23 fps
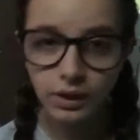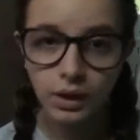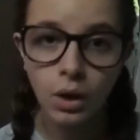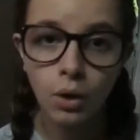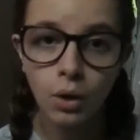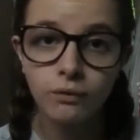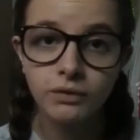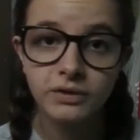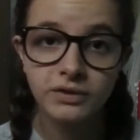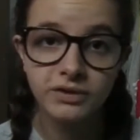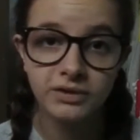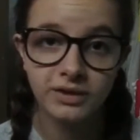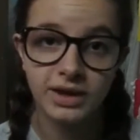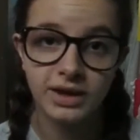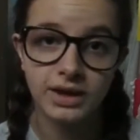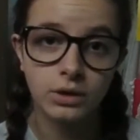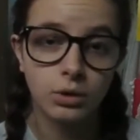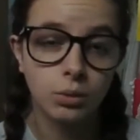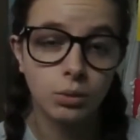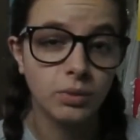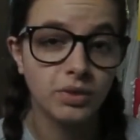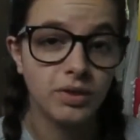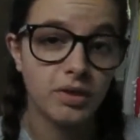Obviously
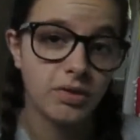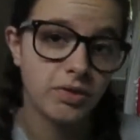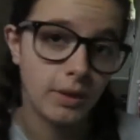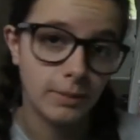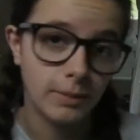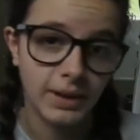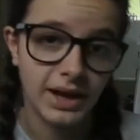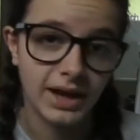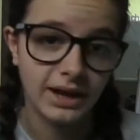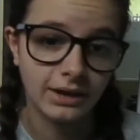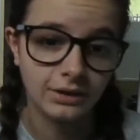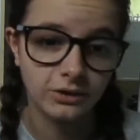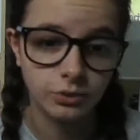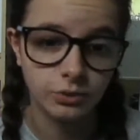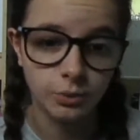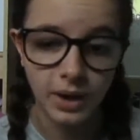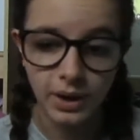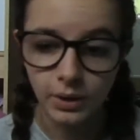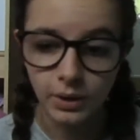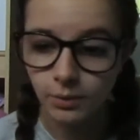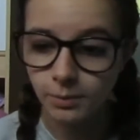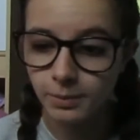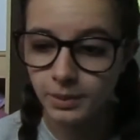along with the thumbnail as
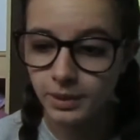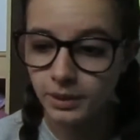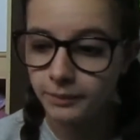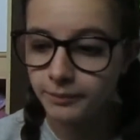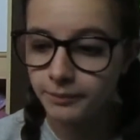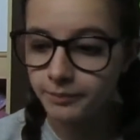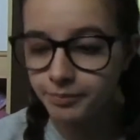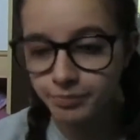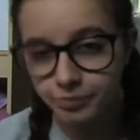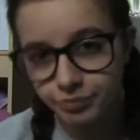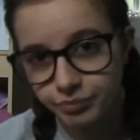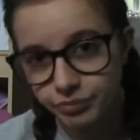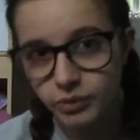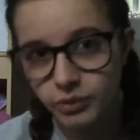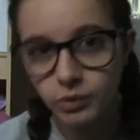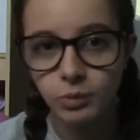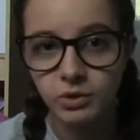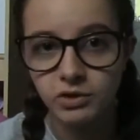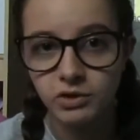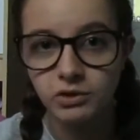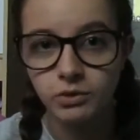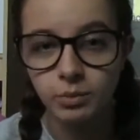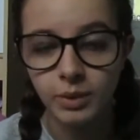well, but
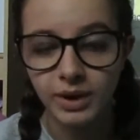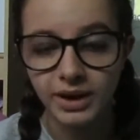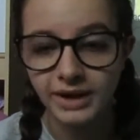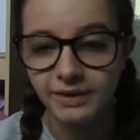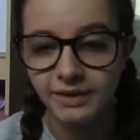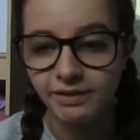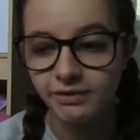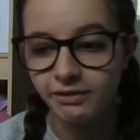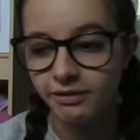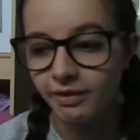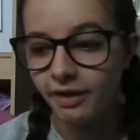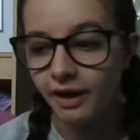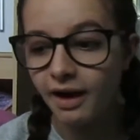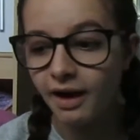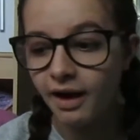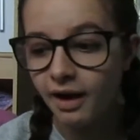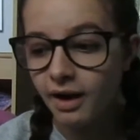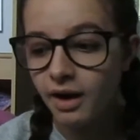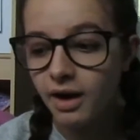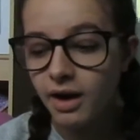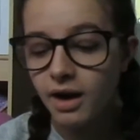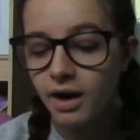we just went into that.